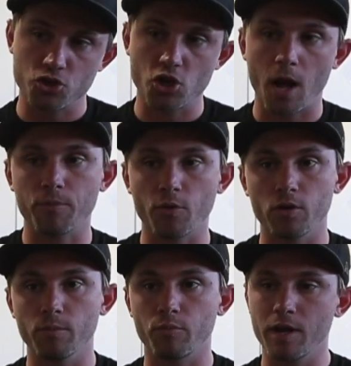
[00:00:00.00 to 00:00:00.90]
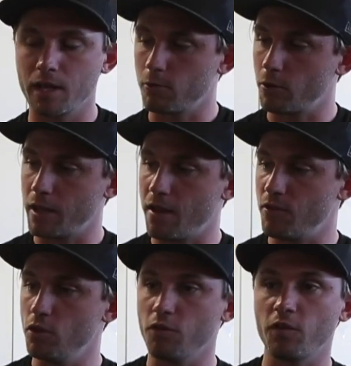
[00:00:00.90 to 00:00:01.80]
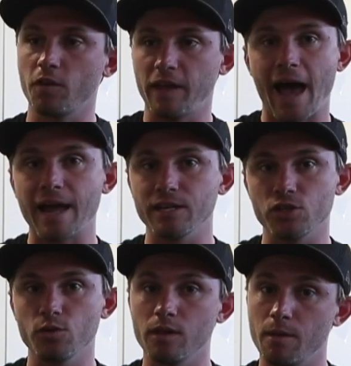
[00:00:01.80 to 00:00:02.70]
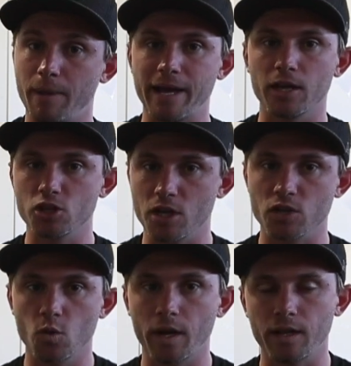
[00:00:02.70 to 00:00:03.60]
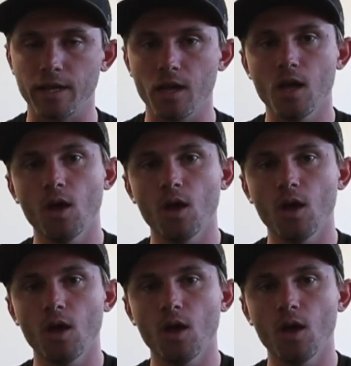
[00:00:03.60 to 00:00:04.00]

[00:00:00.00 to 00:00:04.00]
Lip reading: chop throttle to braking really heavy, you'd feel the attitude of the bike adjust quickly,